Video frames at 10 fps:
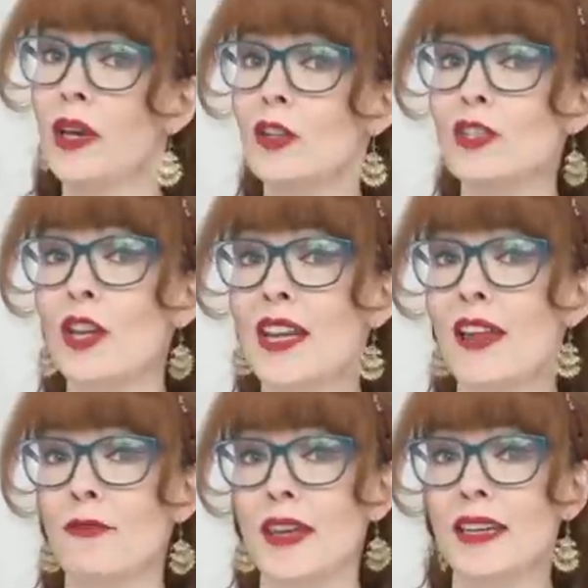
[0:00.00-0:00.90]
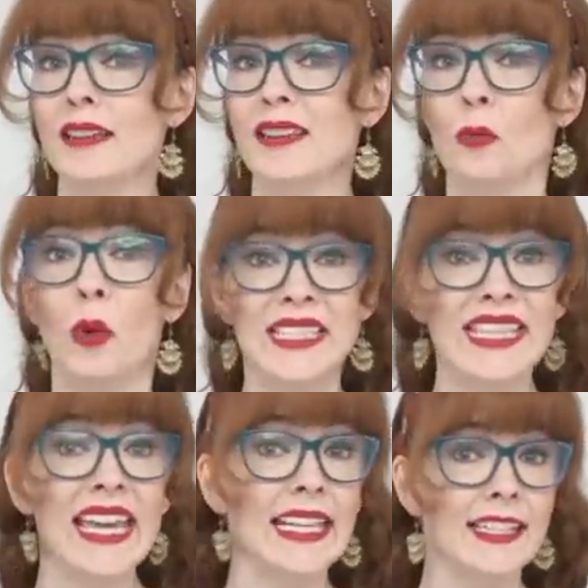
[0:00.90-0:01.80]
Wiggle.net figured that once
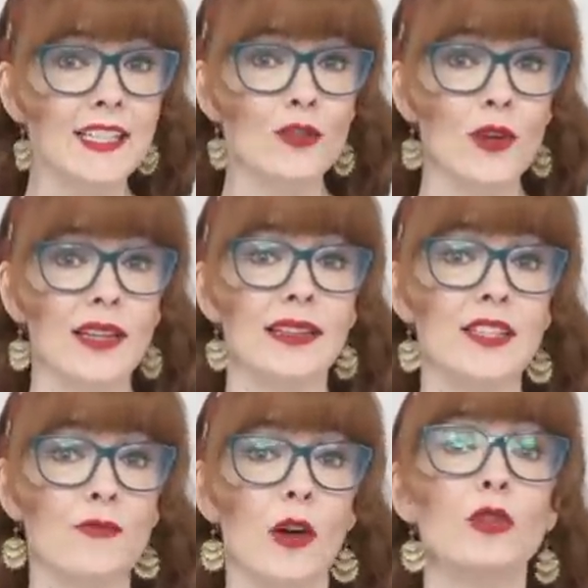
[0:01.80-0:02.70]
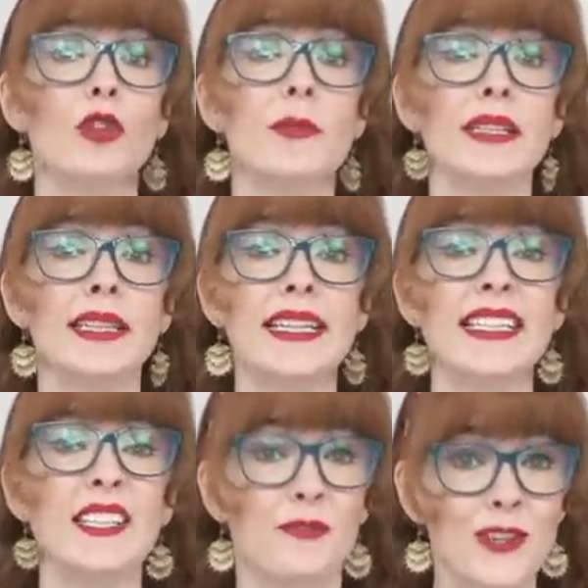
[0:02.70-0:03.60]
they illustrated this vulnerability
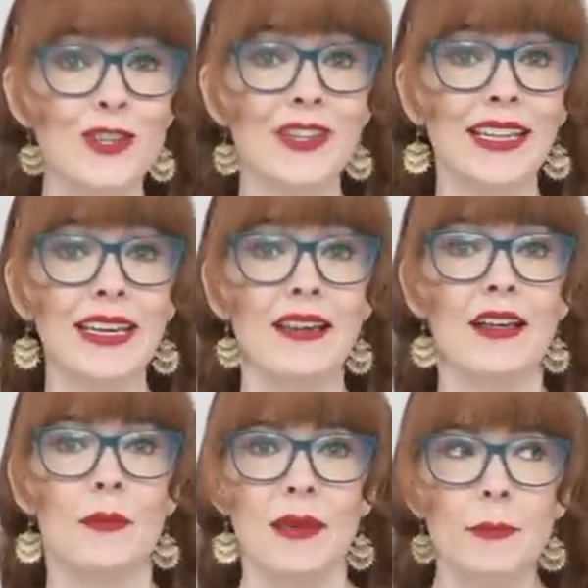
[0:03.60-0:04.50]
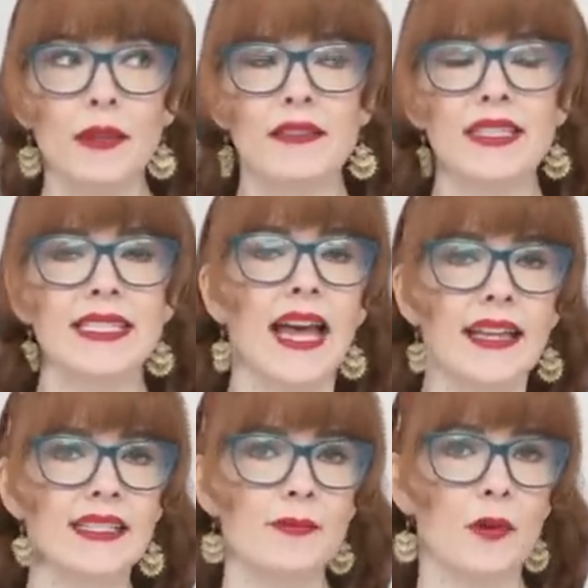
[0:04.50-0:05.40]
sufficiently, people in the
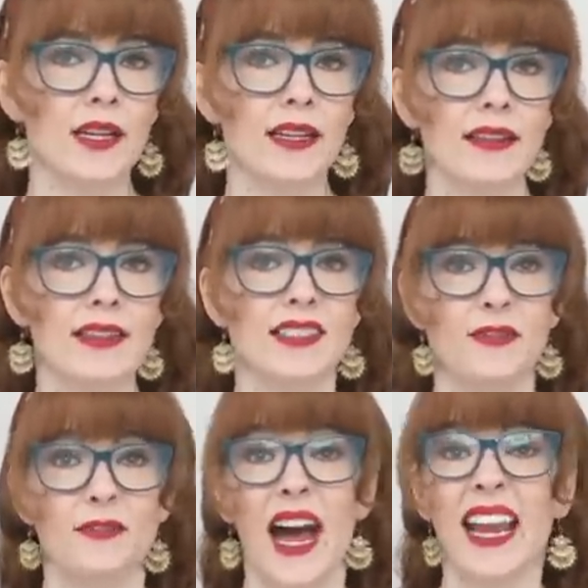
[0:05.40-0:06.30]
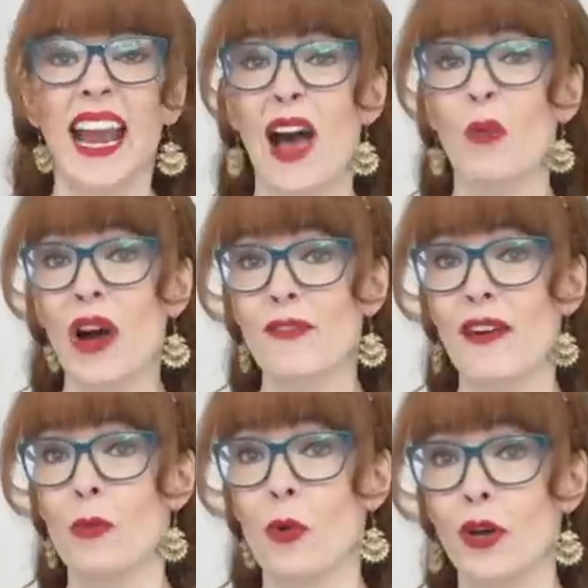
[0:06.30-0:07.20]
standards body that define how
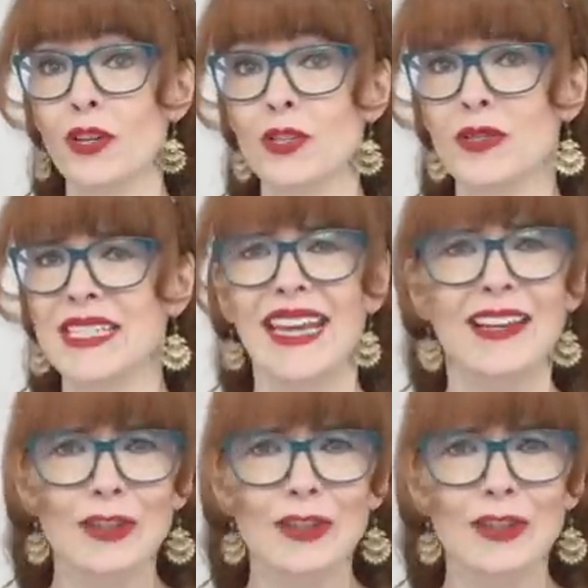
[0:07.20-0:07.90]
Wi-Fi works would take a